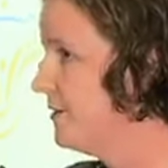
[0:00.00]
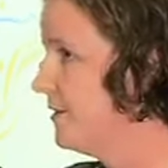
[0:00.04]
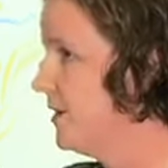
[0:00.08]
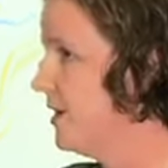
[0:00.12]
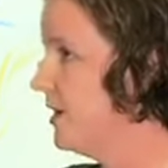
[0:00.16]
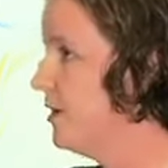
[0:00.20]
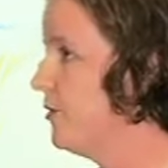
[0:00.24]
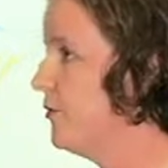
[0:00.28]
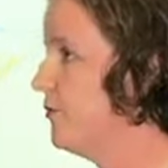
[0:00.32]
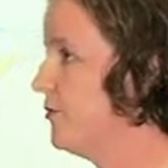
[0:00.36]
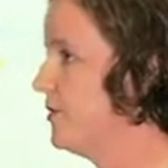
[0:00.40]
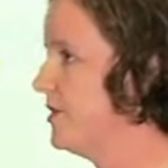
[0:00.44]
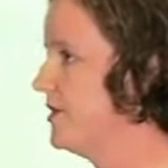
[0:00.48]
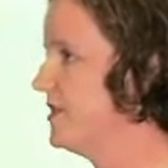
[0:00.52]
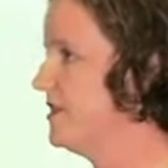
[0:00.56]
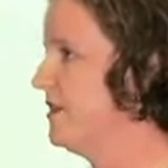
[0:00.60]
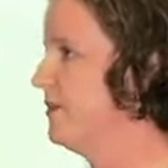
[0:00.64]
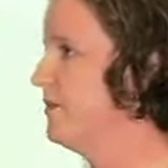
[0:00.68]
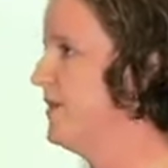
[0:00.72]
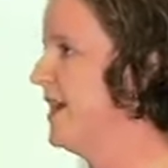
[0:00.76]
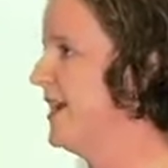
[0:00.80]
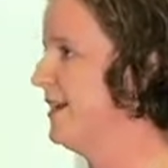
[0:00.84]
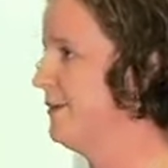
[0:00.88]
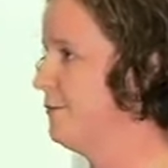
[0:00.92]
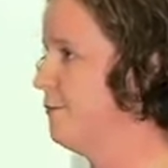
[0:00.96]
in order to
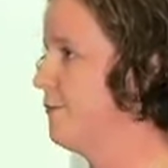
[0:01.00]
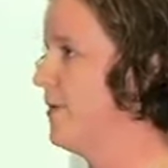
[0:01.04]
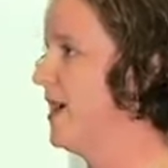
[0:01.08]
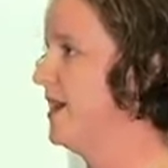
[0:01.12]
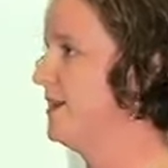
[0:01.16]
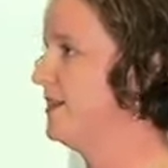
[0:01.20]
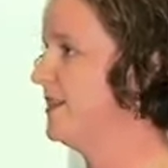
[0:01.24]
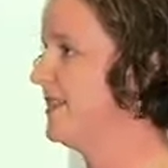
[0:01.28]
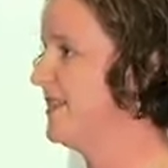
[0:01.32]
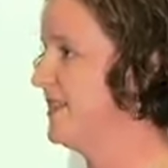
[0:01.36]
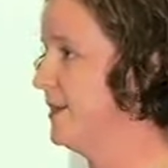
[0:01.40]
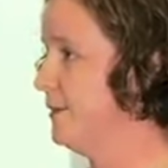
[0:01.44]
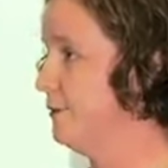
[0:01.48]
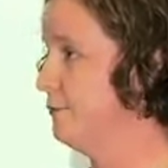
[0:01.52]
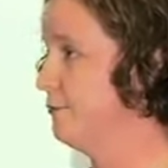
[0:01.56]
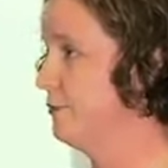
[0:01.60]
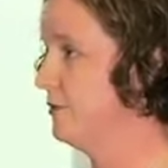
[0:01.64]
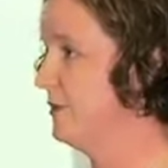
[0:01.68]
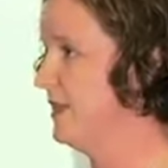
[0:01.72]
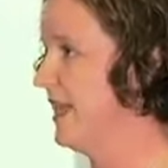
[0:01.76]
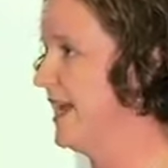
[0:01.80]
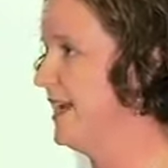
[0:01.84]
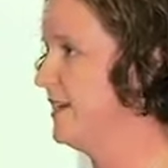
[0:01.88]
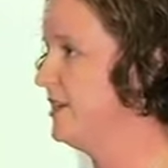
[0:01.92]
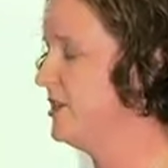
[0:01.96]
make one single
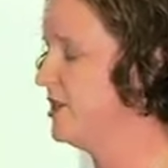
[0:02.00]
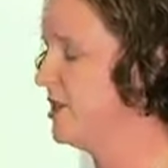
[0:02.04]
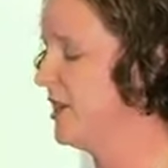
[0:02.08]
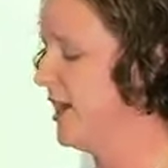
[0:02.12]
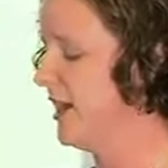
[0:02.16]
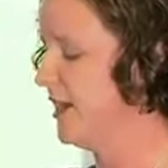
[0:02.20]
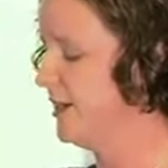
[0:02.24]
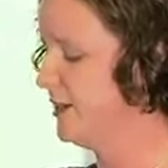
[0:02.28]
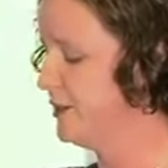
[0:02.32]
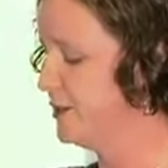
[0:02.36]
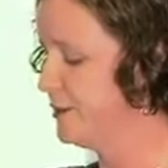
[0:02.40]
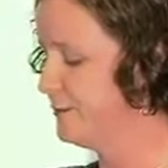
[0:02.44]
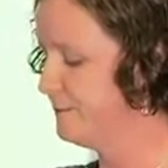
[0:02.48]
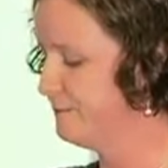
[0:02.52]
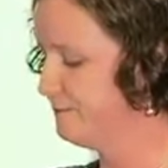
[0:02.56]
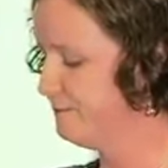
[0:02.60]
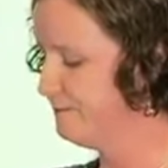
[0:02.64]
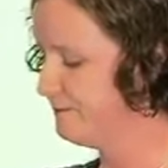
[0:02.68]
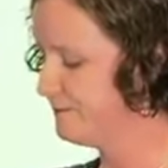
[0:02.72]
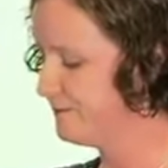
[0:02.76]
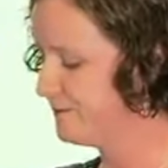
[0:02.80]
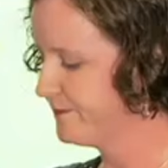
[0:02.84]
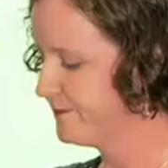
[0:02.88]
lane change.